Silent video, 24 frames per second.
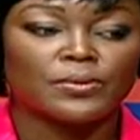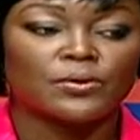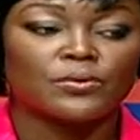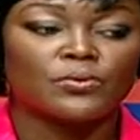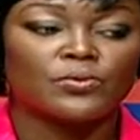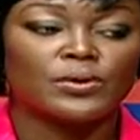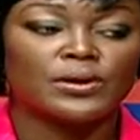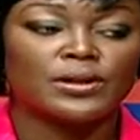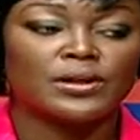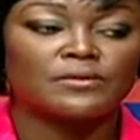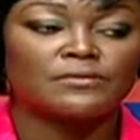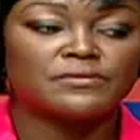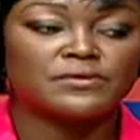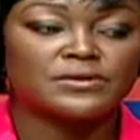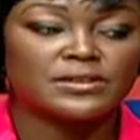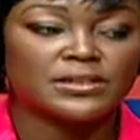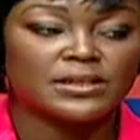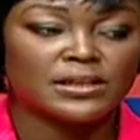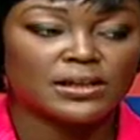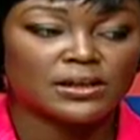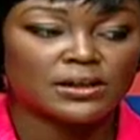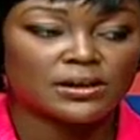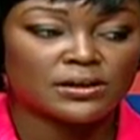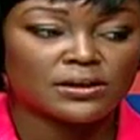would have
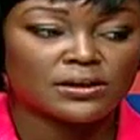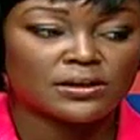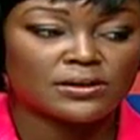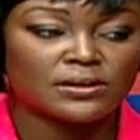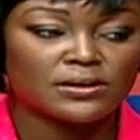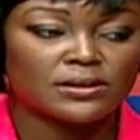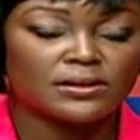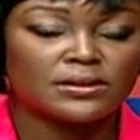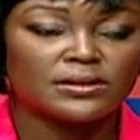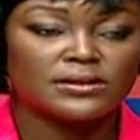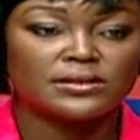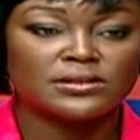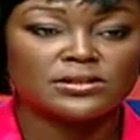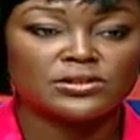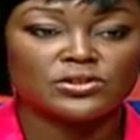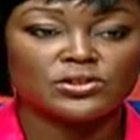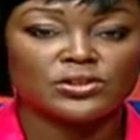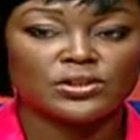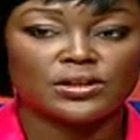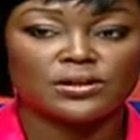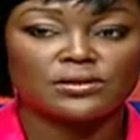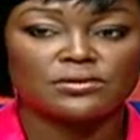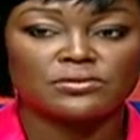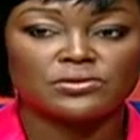taken the
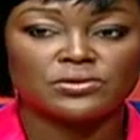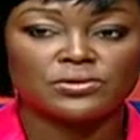decision